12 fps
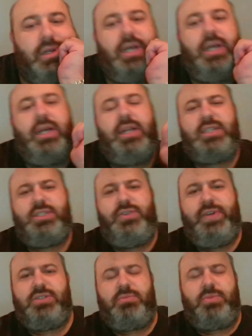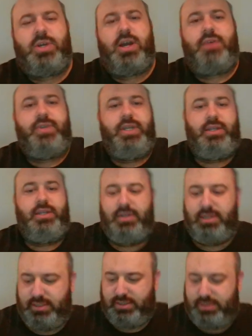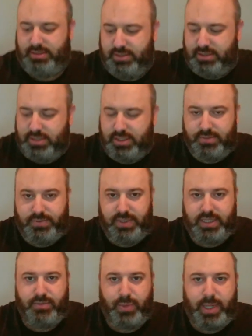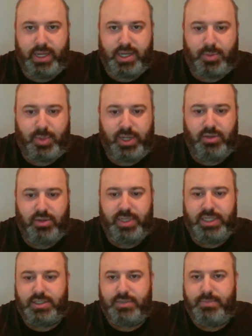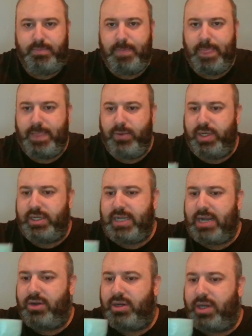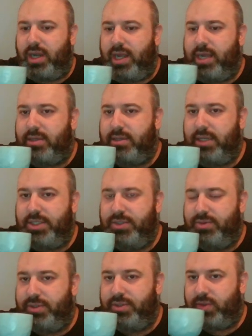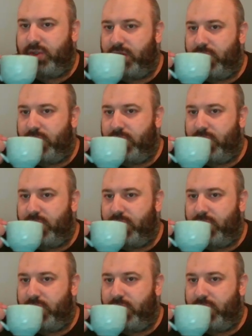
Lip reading: And let's drink some coffee. See if we can wake up a little bit. We are down on the clock, as usual.